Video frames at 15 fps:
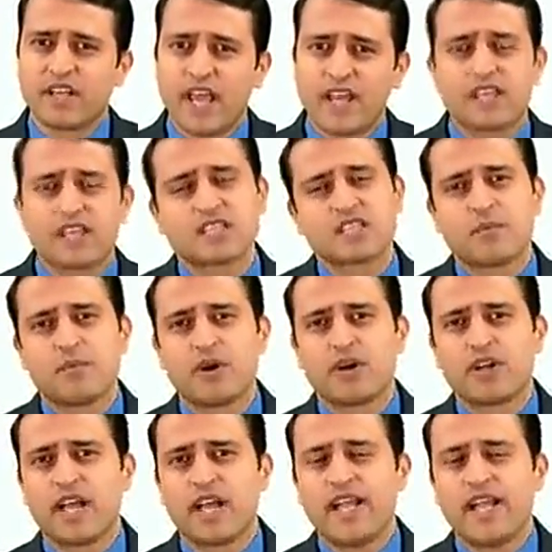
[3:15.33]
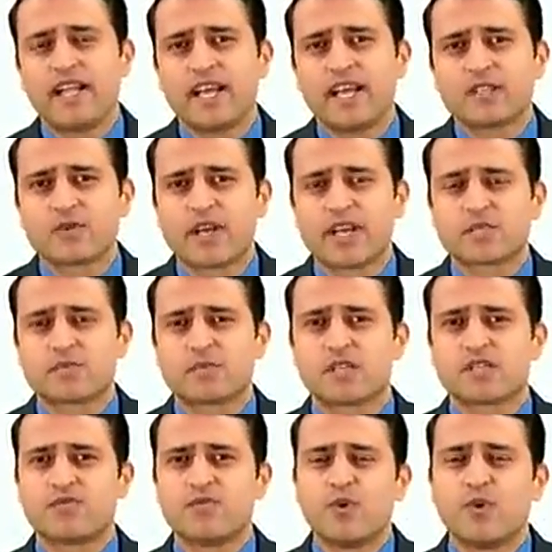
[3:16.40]
tan x upon 9 tan square x
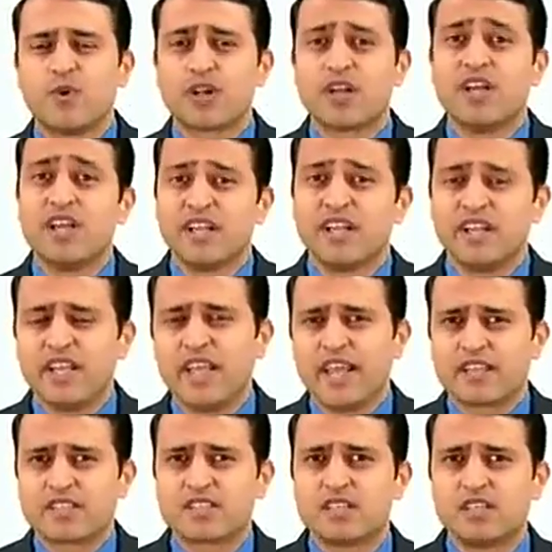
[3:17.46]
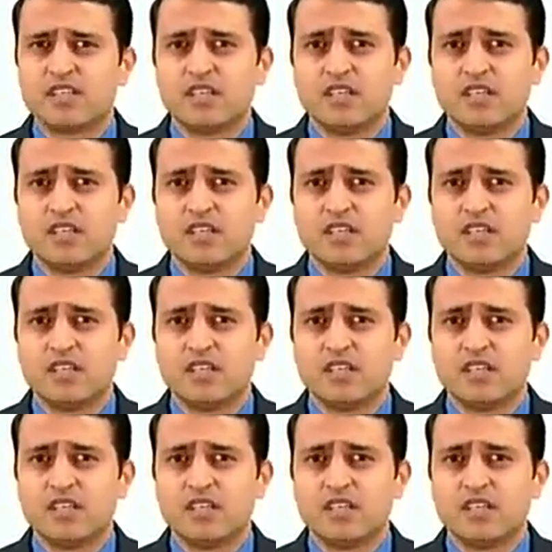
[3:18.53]
plus 4 dx.